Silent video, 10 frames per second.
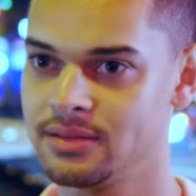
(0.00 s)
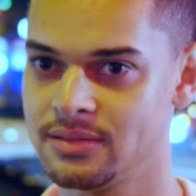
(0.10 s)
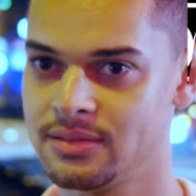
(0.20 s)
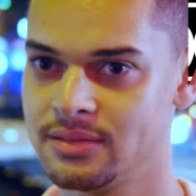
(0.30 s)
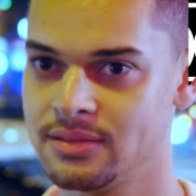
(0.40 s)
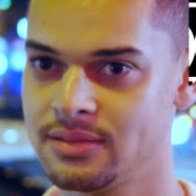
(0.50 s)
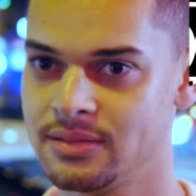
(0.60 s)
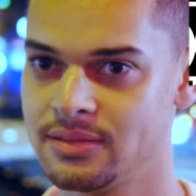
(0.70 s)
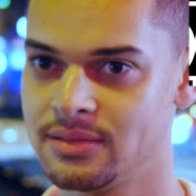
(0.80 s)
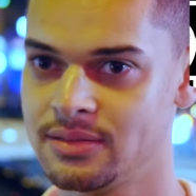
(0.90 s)

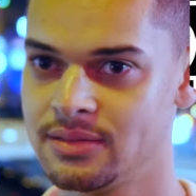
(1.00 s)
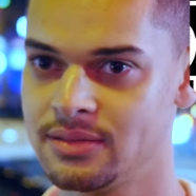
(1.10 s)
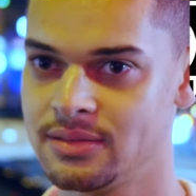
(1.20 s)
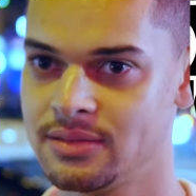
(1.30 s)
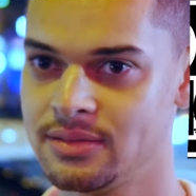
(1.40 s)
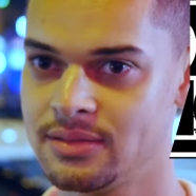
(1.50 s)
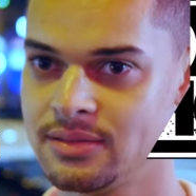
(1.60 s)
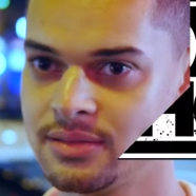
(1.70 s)
(no one is talking)